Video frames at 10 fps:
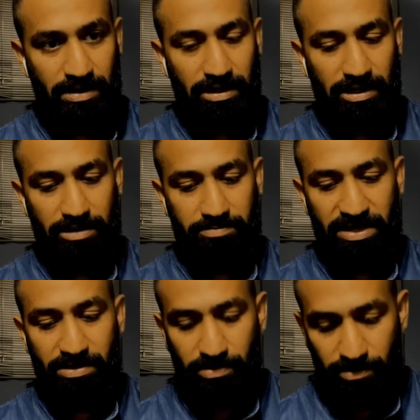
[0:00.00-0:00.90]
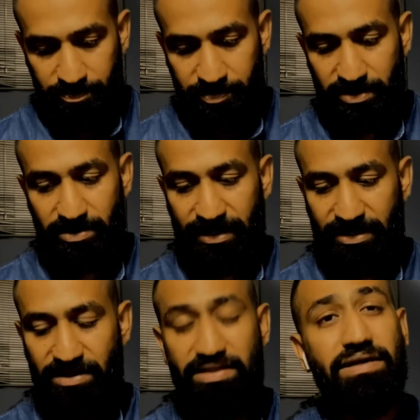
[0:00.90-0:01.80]
I hope that
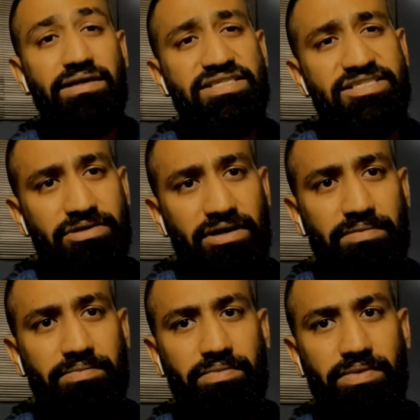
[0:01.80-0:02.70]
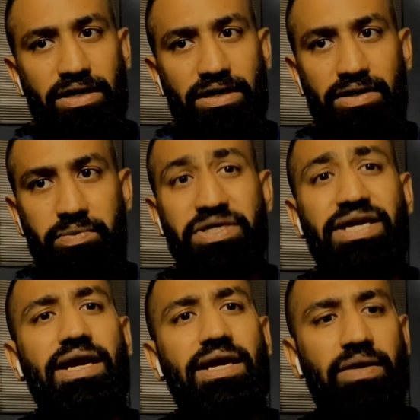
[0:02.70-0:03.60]
in the years to come,
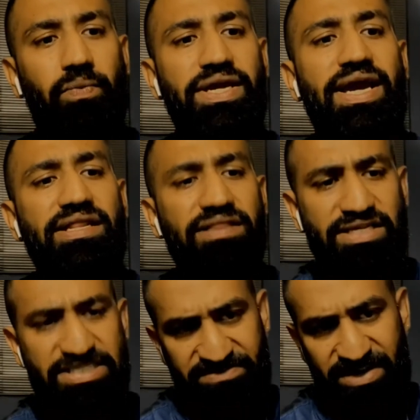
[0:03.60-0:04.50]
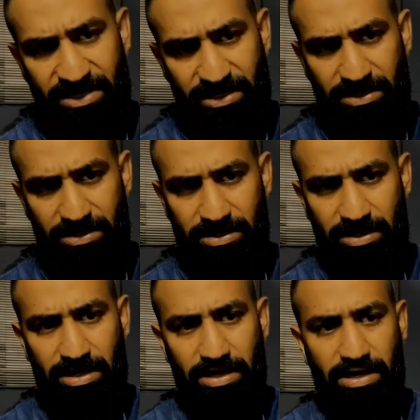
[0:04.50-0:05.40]
we end this fight
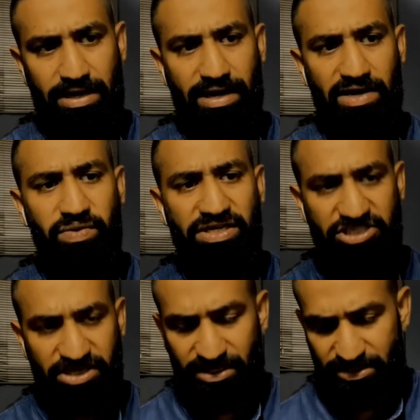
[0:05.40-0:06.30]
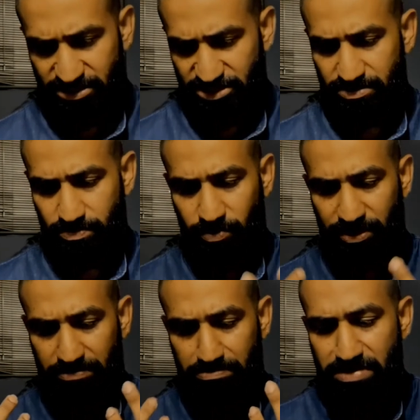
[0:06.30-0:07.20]
and we change what
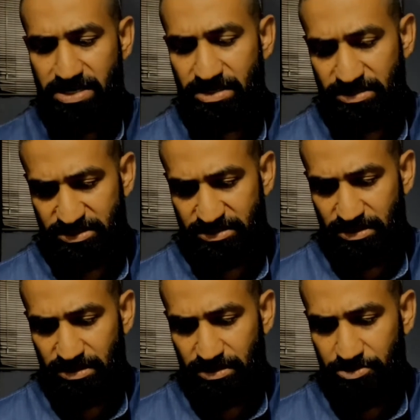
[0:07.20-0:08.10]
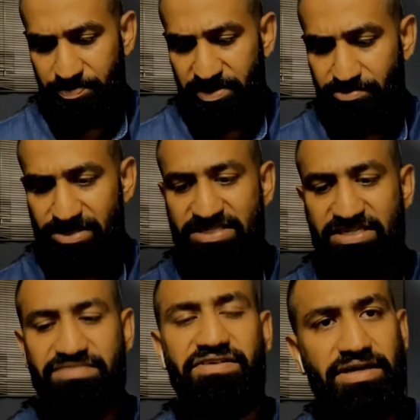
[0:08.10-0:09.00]
it means to be
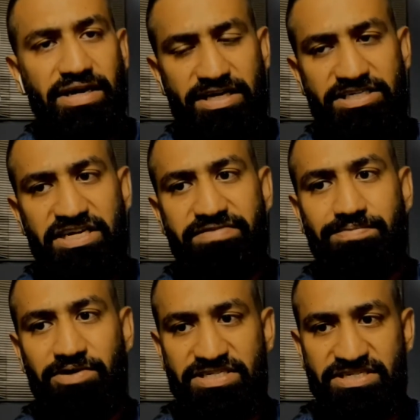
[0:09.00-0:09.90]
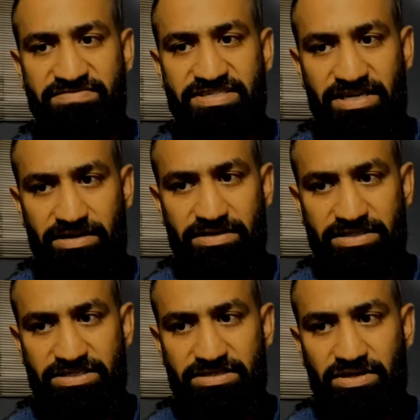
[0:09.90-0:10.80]
receiving an HIV positive
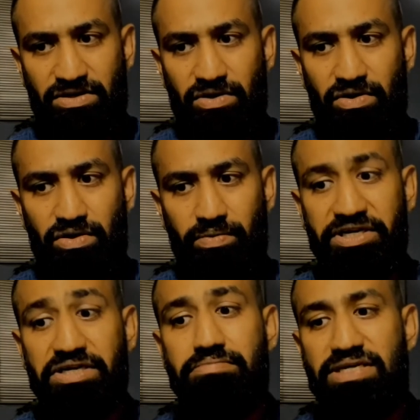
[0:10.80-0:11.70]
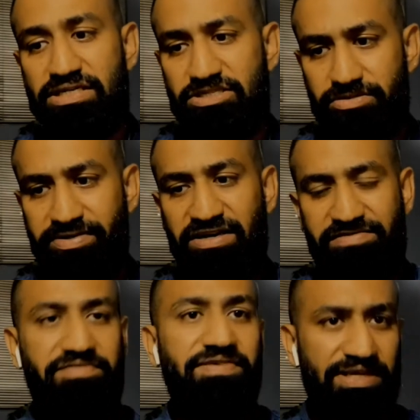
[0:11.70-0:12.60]
status, or what it means to be
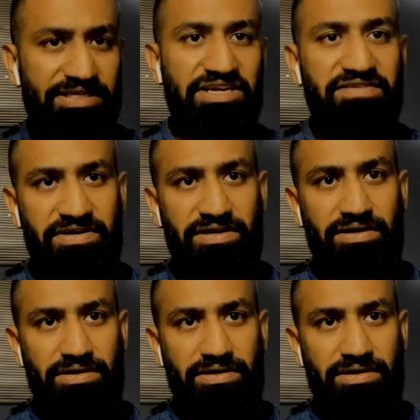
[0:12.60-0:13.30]
living with HIV